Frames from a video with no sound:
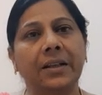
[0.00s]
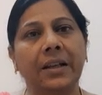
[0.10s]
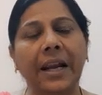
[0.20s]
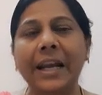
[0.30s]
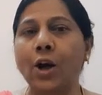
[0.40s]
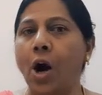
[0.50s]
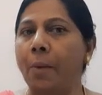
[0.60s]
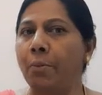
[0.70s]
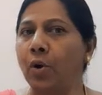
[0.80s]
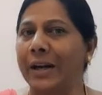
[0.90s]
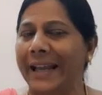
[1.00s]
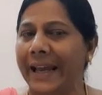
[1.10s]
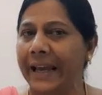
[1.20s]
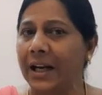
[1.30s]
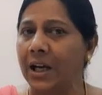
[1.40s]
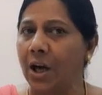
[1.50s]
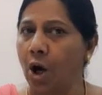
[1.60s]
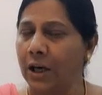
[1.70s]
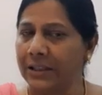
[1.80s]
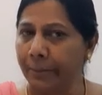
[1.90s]
any compound layer
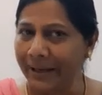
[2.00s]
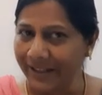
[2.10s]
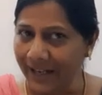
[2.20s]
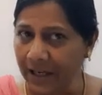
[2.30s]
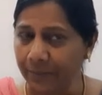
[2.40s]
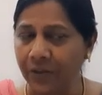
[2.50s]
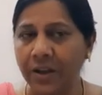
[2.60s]
on the metal.